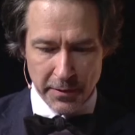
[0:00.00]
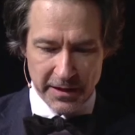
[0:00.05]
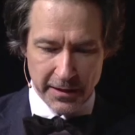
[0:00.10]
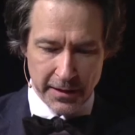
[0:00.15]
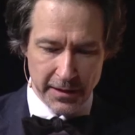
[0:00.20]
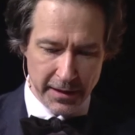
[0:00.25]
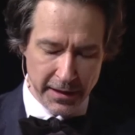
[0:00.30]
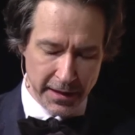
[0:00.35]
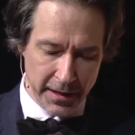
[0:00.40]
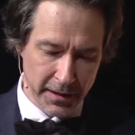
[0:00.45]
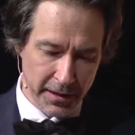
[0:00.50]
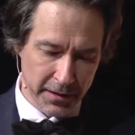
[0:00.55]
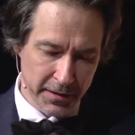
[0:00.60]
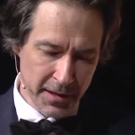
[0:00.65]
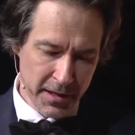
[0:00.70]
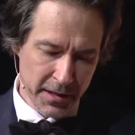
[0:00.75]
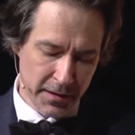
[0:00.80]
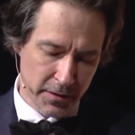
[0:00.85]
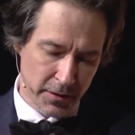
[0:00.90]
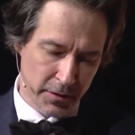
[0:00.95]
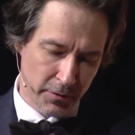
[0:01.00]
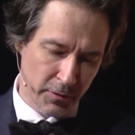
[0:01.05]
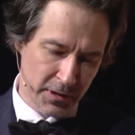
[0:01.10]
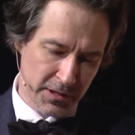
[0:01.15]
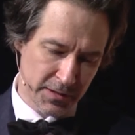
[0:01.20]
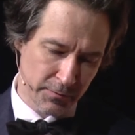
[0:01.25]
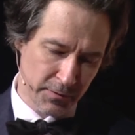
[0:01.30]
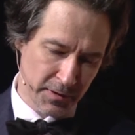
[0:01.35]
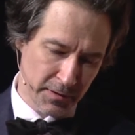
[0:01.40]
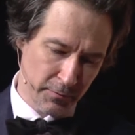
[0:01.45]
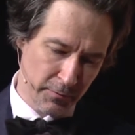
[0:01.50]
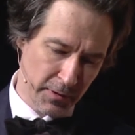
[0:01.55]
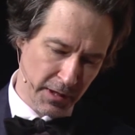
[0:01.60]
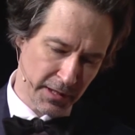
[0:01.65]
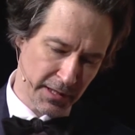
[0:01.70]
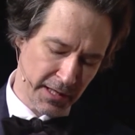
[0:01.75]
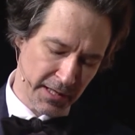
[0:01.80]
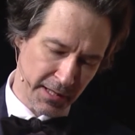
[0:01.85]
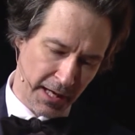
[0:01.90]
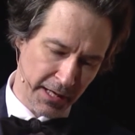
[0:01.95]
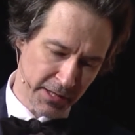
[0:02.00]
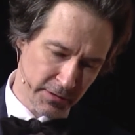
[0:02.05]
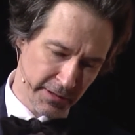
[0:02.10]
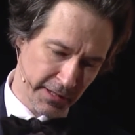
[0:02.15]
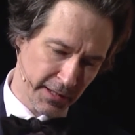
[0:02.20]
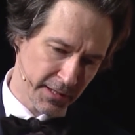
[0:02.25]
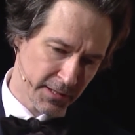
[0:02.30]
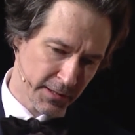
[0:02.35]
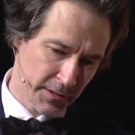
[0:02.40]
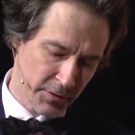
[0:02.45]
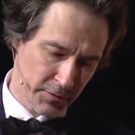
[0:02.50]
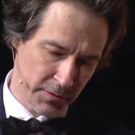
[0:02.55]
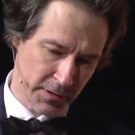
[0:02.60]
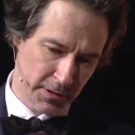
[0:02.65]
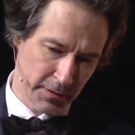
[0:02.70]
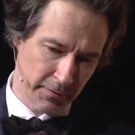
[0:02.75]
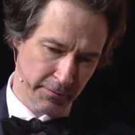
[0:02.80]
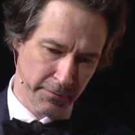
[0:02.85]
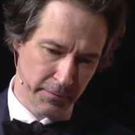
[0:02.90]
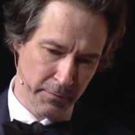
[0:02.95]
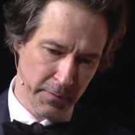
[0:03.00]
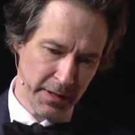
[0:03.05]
But and I think, where it actually gets interesting for